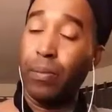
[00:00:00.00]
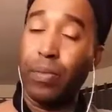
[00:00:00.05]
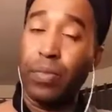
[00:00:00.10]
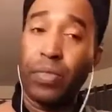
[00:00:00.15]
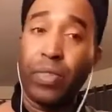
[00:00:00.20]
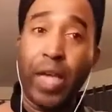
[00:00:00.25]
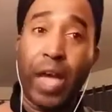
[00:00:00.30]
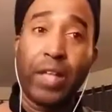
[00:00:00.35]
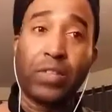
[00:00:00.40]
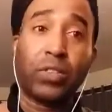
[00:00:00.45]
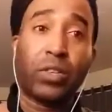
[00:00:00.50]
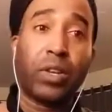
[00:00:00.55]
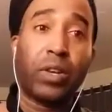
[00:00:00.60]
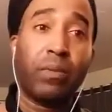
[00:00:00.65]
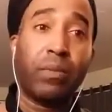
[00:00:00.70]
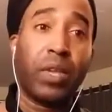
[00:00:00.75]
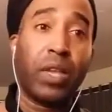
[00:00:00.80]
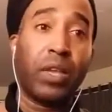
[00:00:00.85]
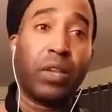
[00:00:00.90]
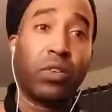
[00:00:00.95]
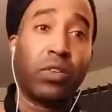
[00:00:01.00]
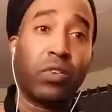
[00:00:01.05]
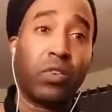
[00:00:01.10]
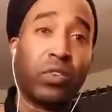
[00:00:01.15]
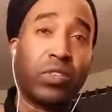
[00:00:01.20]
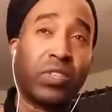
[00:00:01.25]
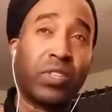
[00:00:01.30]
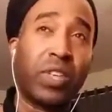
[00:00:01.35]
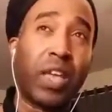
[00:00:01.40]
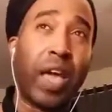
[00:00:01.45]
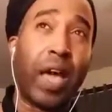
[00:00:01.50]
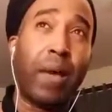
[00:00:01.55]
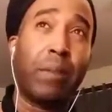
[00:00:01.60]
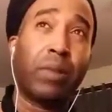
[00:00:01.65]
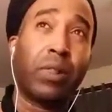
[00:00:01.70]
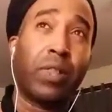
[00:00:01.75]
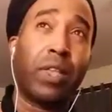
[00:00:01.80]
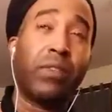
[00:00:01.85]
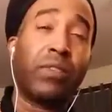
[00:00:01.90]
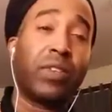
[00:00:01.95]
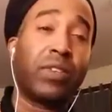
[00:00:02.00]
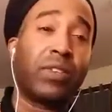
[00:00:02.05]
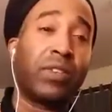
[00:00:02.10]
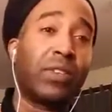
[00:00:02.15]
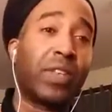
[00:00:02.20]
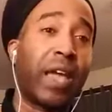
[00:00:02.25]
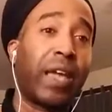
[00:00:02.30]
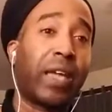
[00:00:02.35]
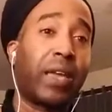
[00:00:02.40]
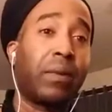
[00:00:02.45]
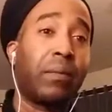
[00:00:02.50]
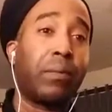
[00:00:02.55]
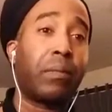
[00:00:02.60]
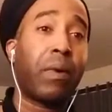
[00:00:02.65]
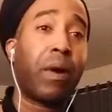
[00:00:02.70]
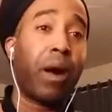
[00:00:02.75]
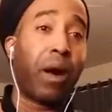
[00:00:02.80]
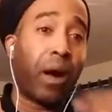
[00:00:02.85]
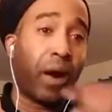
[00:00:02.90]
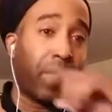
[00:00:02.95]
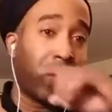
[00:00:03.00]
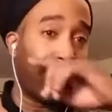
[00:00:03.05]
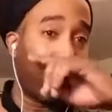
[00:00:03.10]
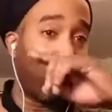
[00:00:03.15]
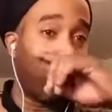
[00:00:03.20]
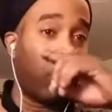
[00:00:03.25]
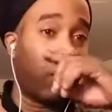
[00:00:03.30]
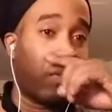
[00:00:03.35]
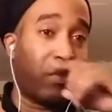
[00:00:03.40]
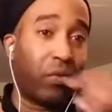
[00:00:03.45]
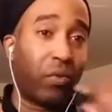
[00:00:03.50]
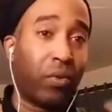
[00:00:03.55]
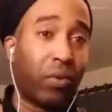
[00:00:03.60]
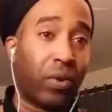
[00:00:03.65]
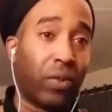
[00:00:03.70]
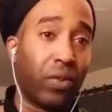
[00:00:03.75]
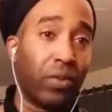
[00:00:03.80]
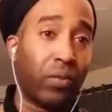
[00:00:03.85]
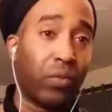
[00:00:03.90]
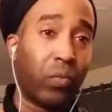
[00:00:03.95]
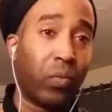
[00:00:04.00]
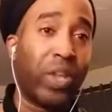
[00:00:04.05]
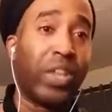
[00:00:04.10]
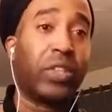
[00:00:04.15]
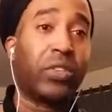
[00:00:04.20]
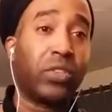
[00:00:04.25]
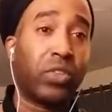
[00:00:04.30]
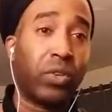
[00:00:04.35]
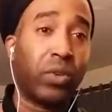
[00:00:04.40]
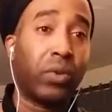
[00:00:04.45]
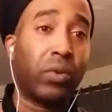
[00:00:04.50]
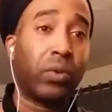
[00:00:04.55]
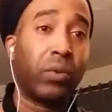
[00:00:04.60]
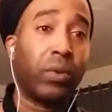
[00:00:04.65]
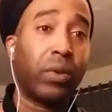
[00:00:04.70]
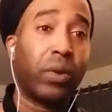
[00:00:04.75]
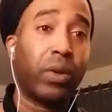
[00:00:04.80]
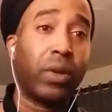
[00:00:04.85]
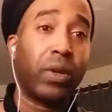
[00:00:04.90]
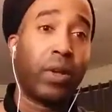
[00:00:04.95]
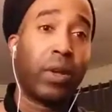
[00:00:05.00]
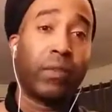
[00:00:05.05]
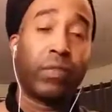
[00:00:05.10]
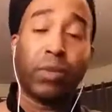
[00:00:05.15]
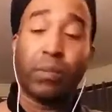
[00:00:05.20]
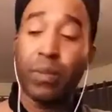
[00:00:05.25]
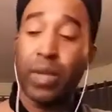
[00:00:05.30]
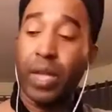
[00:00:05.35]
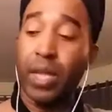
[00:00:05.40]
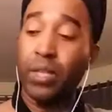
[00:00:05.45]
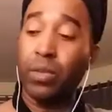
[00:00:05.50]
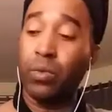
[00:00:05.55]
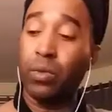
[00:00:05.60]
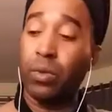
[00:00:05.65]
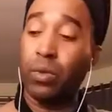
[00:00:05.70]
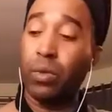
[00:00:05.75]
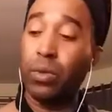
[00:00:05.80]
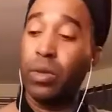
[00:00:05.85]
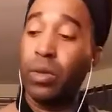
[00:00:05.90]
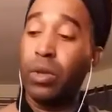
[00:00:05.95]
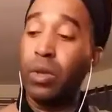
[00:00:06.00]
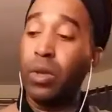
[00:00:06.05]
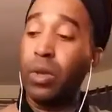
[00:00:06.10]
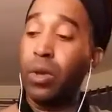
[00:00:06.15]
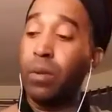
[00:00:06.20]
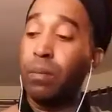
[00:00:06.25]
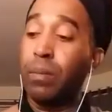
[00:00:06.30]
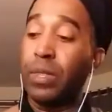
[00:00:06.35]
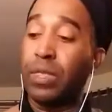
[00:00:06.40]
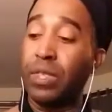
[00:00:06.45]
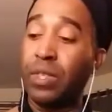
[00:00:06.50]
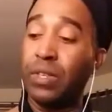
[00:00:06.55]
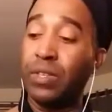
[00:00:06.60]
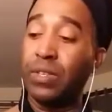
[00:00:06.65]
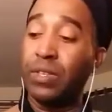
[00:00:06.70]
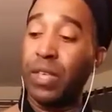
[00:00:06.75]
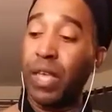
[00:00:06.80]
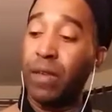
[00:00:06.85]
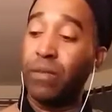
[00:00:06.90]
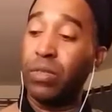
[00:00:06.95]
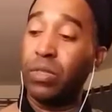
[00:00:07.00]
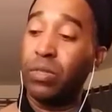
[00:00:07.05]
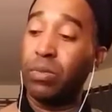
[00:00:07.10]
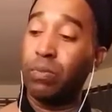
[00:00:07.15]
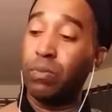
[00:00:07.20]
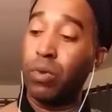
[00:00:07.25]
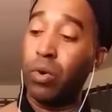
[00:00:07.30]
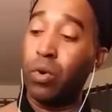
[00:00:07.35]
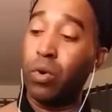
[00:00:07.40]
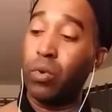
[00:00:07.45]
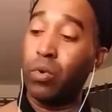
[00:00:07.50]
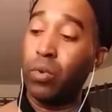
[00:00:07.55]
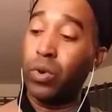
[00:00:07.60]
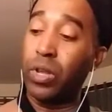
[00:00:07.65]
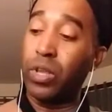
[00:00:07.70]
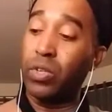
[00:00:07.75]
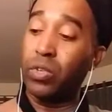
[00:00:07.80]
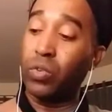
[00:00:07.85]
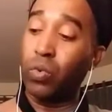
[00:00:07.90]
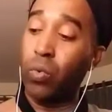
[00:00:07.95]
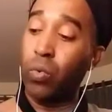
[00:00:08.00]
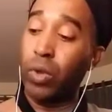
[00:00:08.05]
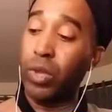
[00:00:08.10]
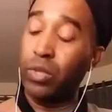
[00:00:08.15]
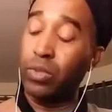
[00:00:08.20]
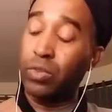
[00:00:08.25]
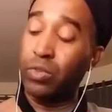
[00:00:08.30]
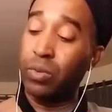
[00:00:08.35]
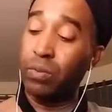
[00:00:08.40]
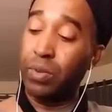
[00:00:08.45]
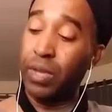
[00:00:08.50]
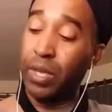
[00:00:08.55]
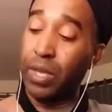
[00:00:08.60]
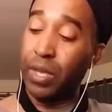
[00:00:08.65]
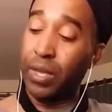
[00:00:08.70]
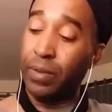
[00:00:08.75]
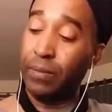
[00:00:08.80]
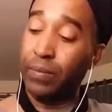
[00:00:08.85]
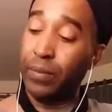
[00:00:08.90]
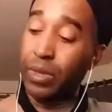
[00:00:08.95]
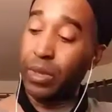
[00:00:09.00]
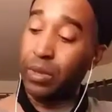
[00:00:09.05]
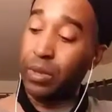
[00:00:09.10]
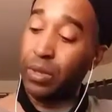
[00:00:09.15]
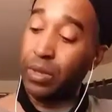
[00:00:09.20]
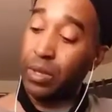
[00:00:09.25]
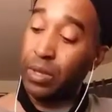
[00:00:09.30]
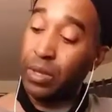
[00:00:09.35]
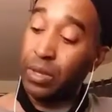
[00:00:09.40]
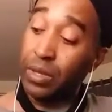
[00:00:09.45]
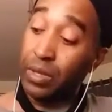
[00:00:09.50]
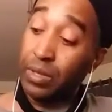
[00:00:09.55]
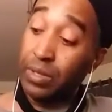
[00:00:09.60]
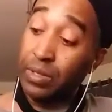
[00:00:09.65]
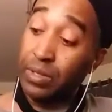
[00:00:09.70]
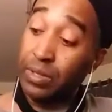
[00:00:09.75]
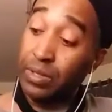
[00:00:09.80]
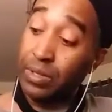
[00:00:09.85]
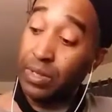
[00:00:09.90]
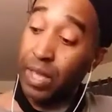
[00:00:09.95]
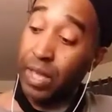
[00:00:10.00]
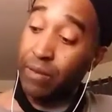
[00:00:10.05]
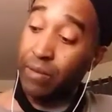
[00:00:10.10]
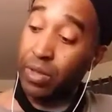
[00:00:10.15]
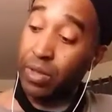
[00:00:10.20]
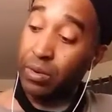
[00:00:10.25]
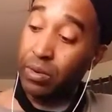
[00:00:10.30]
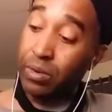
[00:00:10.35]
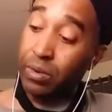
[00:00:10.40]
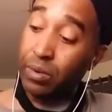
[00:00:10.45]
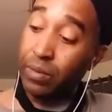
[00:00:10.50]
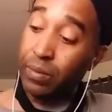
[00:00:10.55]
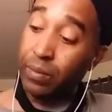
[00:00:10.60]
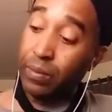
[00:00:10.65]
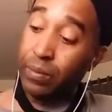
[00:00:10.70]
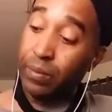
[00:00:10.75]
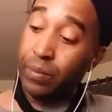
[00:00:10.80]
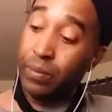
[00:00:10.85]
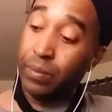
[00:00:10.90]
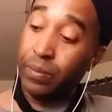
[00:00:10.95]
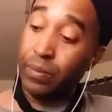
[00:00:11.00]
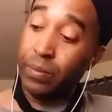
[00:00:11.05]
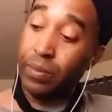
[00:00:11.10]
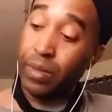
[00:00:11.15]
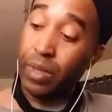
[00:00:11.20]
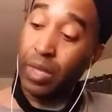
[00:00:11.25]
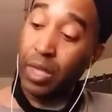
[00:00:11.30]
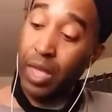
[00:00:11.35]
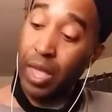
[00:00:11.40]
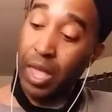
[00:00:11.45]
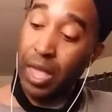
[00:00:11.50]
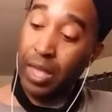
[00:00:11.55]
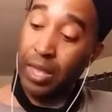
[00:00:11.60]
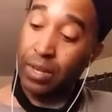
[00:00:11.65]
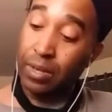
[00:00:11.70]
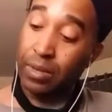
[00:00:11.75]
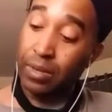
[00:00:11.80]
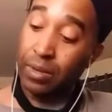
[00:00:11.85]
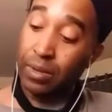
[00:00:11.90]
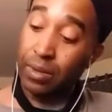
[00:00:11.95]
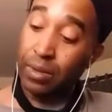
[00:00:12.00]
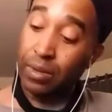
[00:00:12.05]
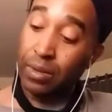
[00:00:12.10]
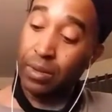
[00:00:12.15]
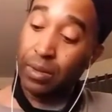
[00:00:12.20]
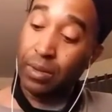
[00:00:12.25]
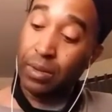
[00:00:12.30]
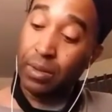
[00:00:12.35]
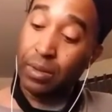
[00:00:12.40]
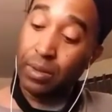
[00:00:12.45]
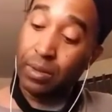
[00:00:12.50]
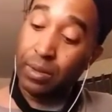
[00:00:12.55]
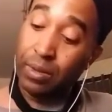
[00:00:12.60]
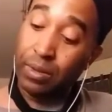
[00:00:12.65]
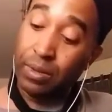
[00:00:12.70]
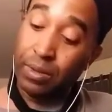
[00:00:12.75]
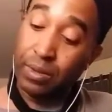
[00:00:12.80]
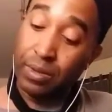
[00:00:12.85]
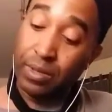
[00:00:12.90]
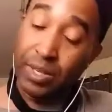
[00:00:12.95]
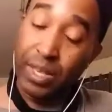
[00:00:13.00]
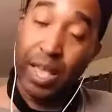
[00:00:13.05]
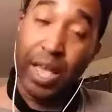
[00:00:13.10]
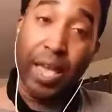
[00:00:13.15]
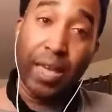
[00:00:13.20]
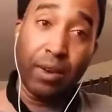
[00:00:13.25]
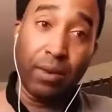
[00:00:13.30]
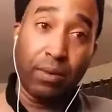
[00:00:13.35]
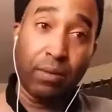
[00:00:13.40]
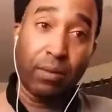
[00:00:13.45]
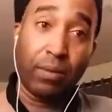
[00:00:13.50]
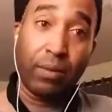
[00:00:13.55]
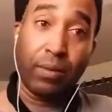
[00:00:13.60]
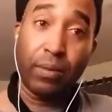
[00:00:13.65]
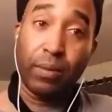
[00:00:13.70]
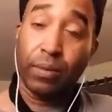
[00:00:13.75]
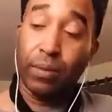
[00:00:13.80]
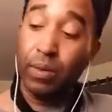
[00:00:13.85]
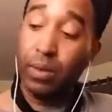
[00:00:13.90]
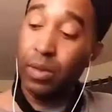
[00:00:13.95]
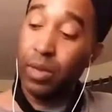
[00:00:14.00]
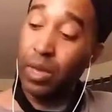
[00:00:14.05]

That's going to be in your I believe the second part of, or the week 2 of the manual. But this seventh mode is going to be 7, 8, 10.